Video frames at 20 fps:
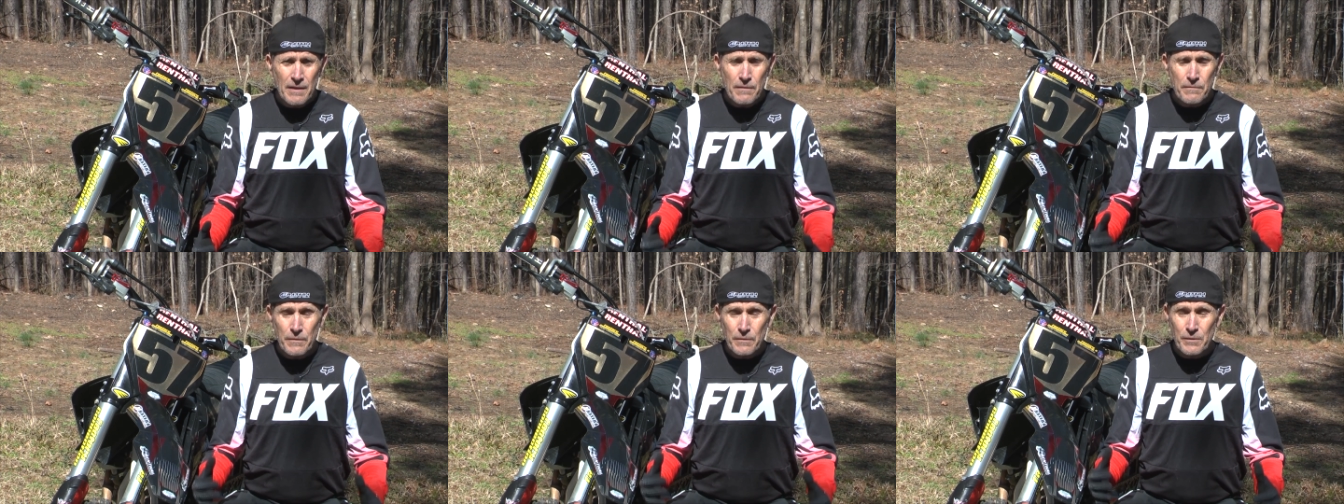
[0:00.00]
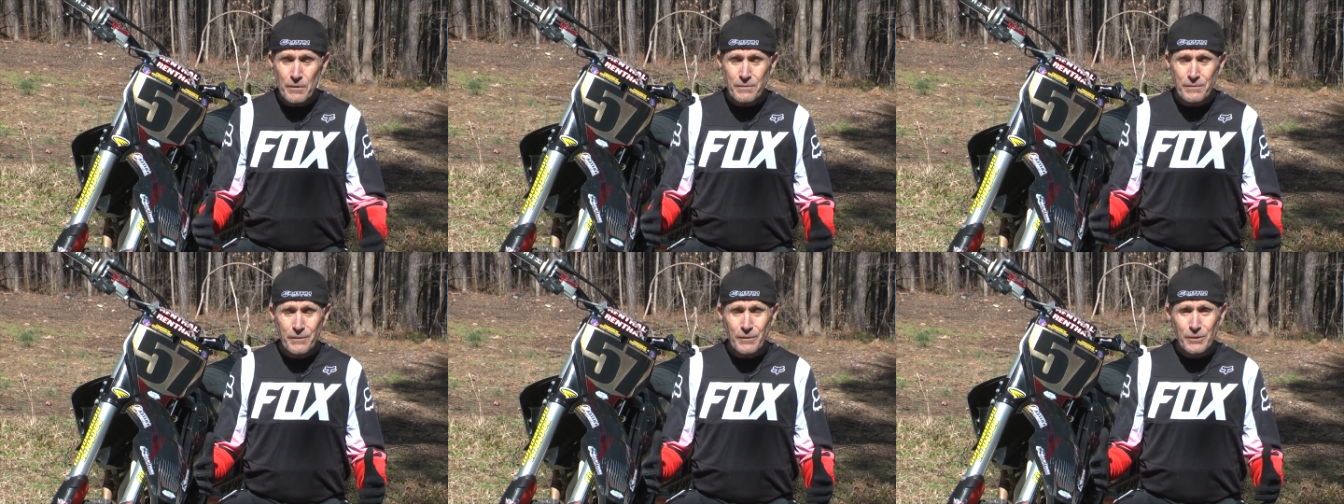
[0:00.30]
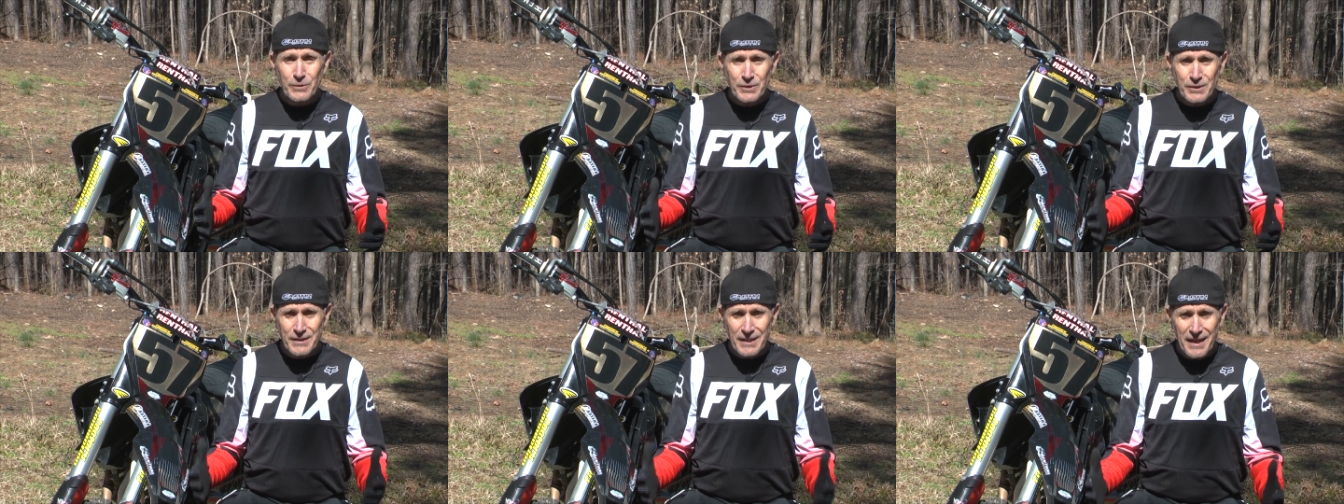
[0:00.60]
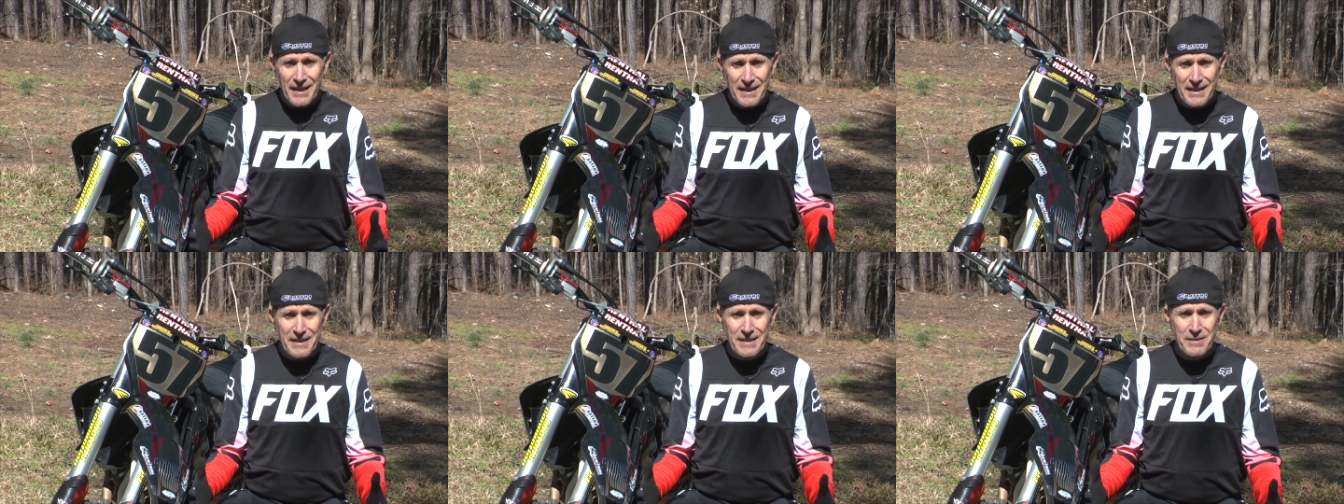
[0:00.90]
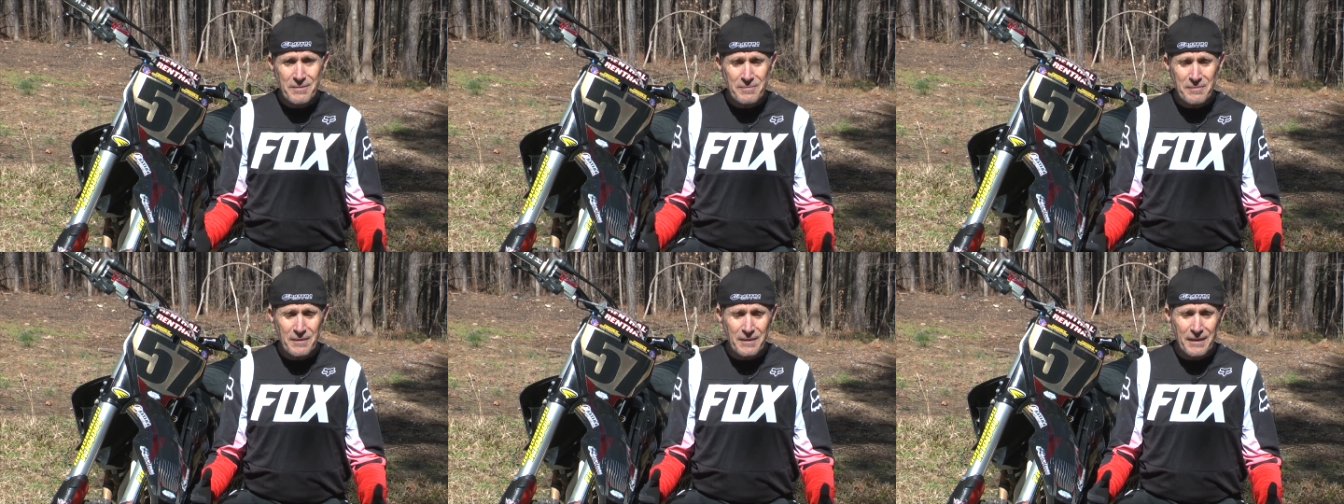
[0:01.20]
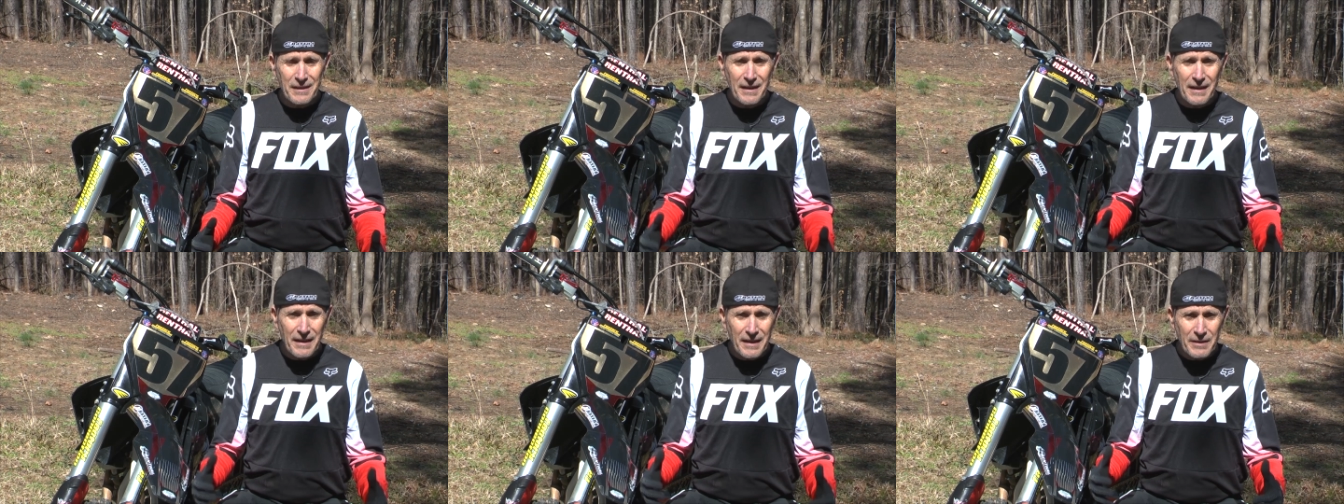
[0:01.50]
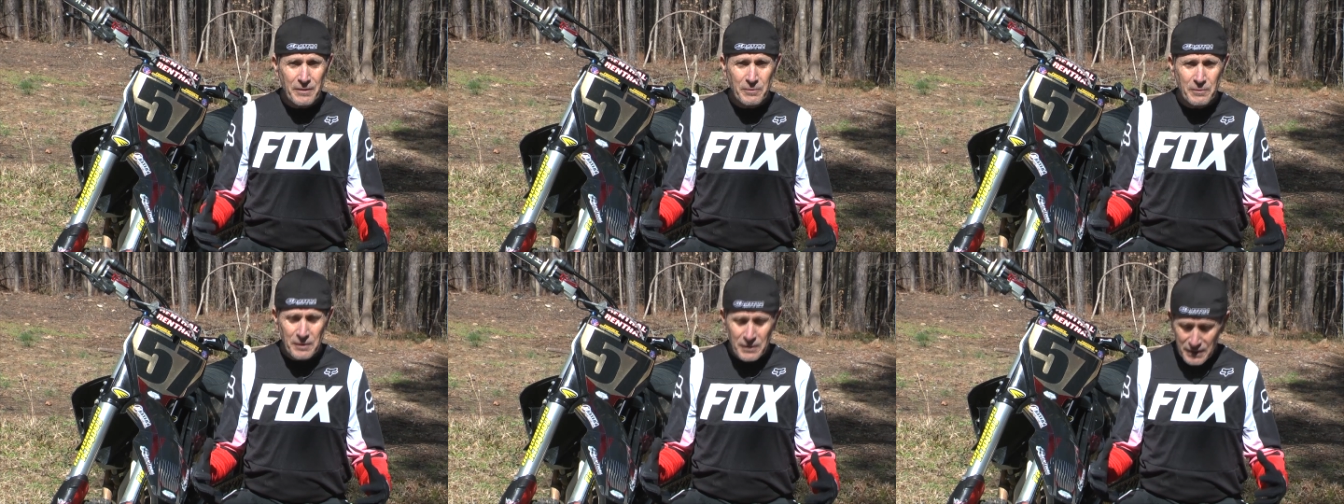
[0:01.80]
for the first time,
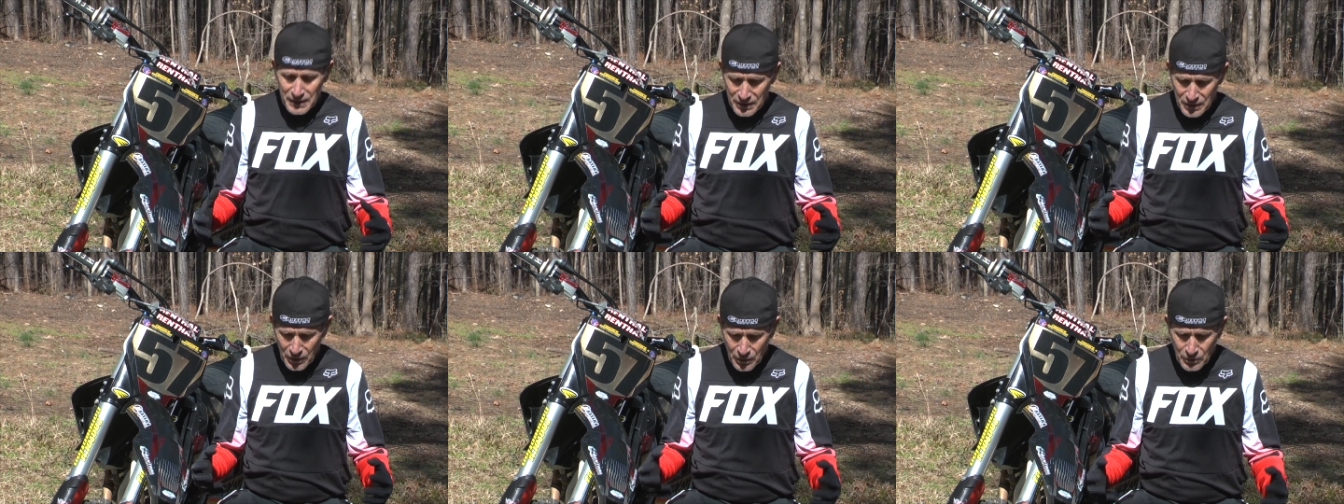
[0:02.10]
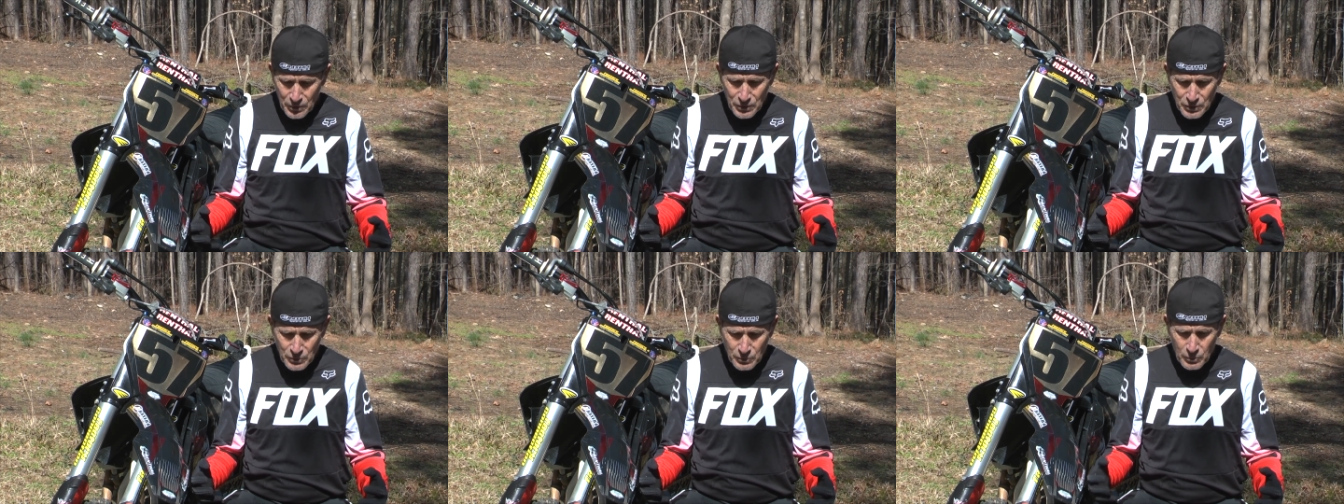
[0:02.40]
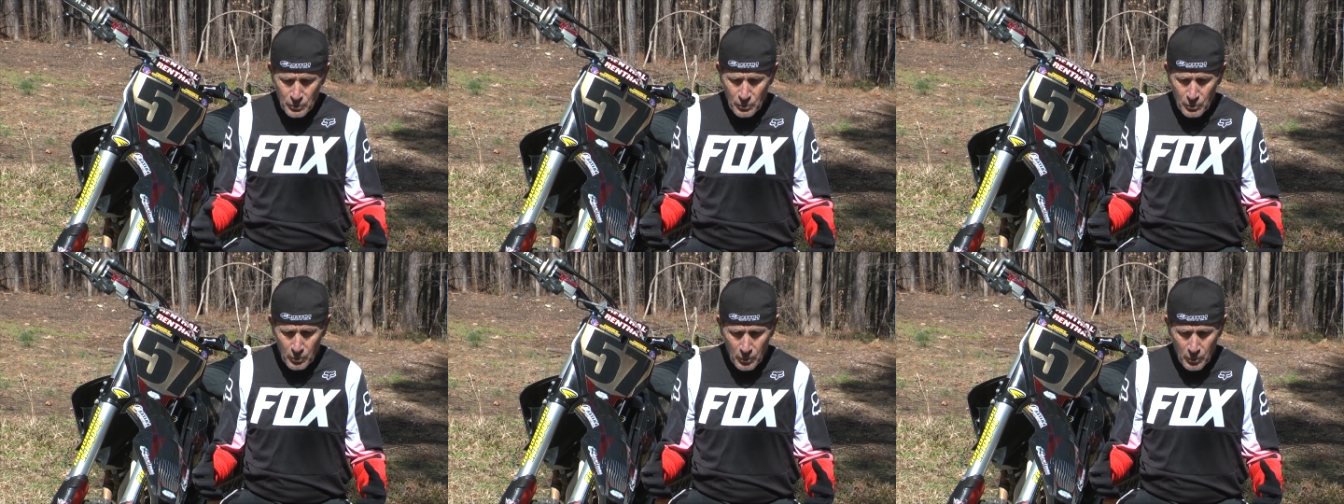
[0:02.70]
I really noticed